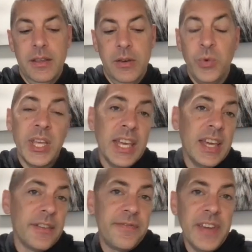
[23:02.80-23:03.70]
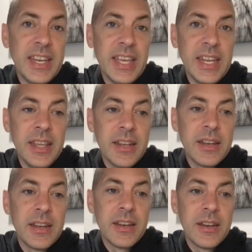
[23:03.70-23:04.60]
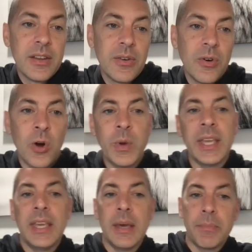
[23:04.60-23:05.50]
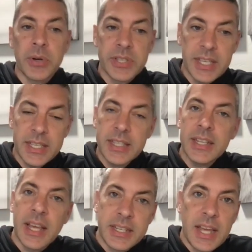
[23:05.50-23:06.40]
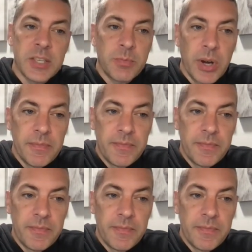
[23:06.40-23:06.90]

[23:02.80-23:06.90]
We can get offended, or we can get persistent and desperate.